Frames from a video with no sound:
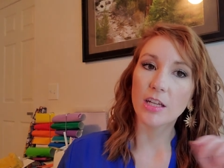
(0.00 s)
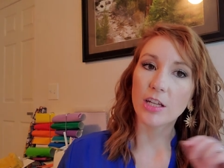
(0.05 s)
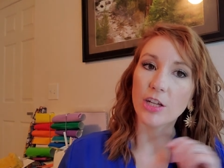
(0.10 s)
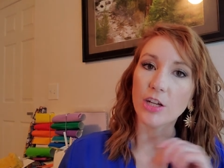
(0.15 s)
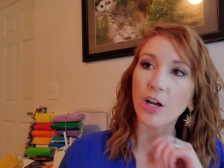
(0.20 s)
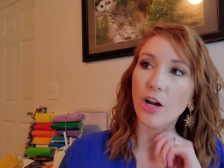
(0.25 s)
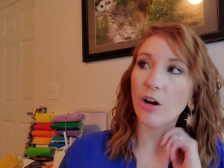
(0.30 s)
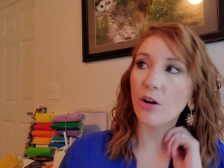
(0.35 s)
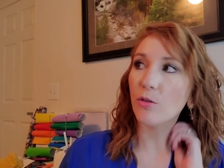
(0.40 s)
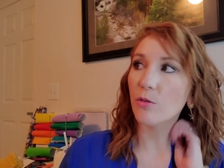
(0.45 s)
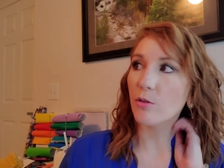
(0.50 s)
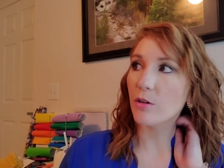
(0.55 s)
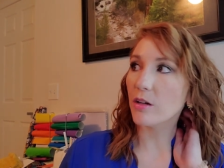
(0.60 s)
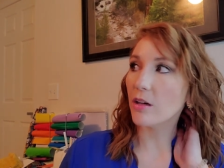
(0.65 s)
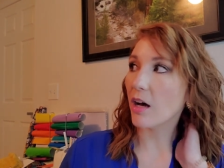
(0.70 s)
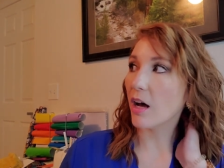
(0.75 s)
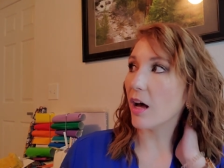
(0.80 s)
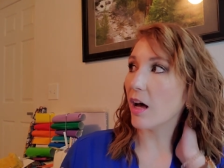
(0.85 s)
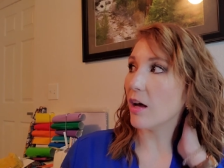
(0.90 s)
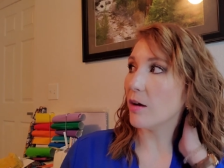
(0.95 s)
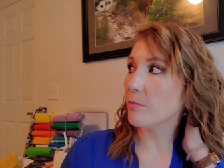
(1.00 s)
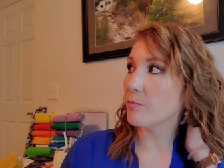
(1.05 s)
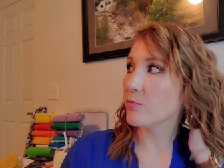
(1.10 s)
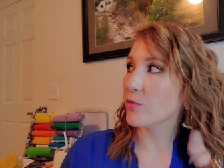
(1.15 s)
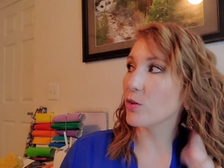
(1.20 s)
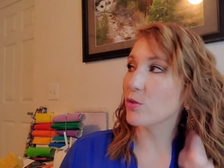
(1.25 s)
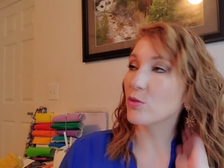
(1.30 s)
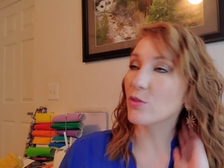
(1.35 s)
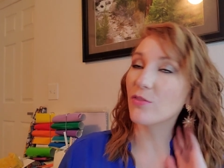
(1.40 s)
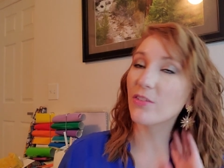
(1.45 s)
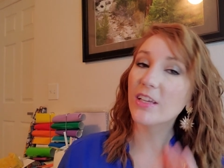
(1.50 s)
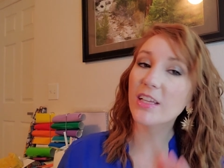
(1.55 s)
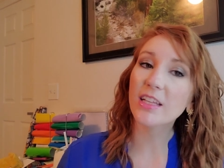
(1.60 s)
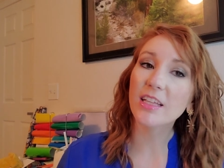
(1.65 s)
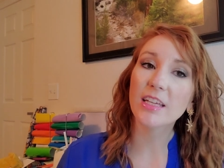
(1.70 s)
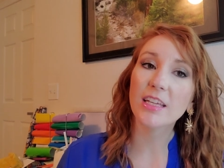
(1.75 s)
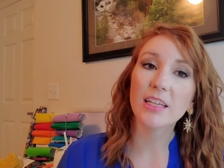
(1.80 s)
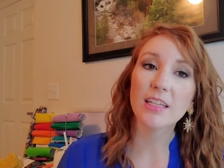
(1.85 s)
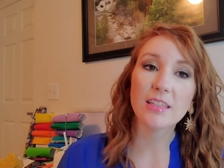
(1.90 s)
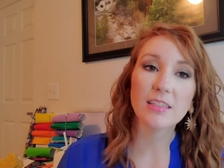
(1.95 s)
you know, um, those
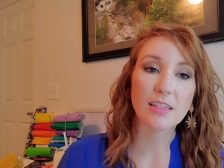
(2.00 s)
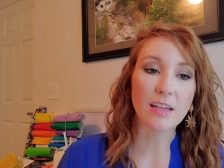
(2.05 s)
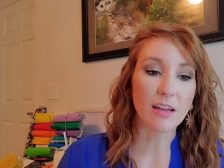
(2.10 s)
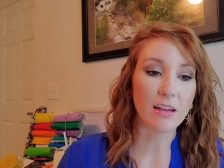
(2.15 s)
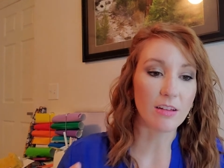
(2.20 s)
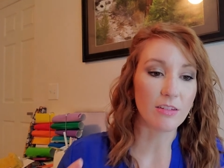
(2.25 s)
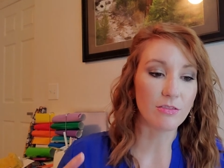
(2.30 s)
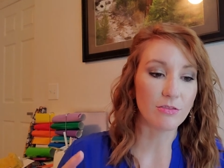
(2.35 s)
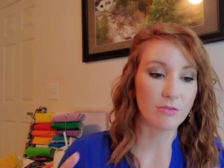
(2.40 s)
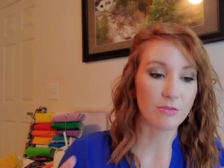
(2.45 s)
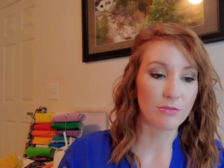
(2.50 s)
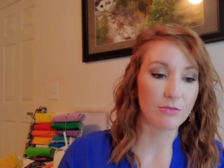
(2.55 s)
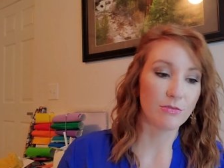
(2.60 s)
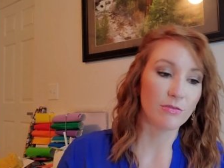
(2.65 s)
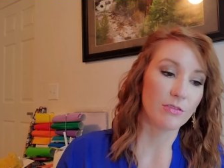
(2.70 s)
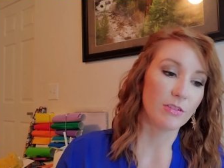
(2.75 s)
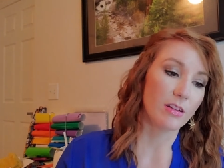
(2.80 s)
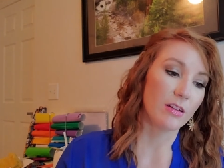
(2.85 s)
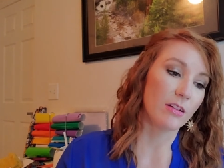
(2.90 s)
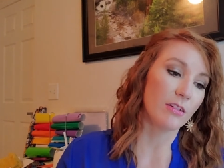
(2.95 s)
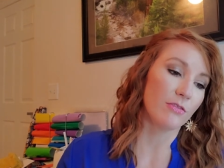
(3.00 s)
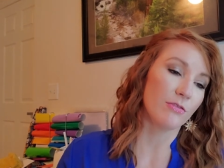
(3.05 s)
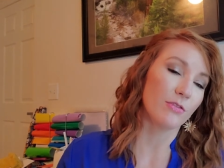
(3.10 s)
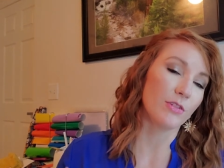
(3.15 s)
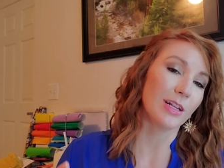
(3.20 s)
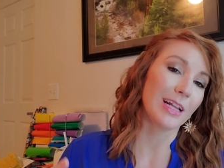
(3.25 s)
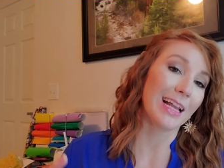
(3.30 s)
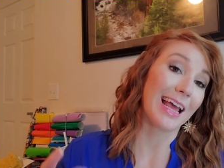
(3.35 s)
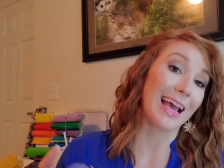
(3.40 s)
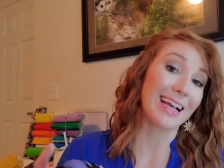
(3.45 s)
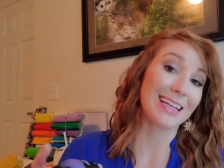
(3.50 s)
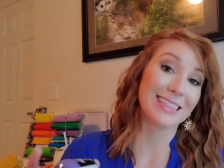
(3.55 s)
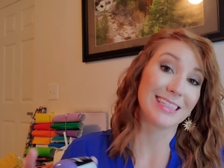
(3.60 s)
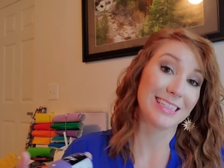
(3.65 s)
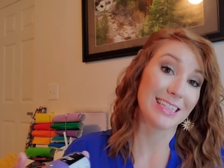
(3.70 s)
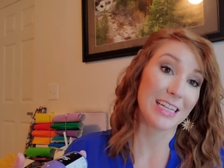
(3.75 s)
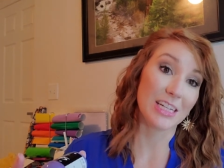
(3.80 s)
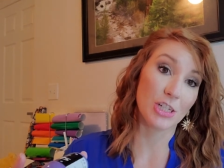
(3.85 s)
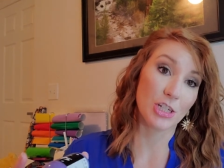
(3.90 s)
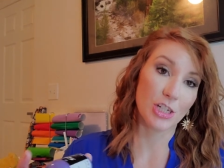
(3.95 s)
feelings of, of
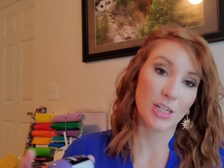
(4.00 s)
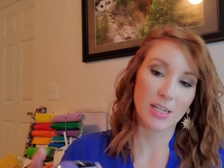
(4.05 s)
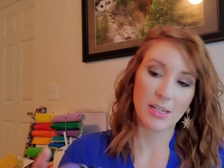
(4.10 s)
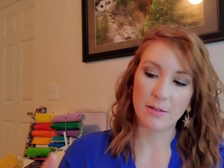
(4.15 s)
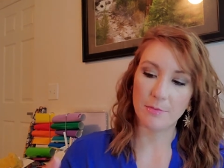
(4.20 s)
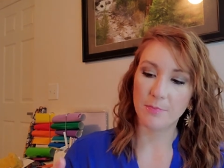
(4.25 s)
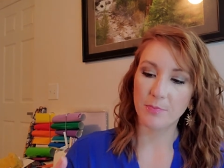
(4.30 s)
relaxation.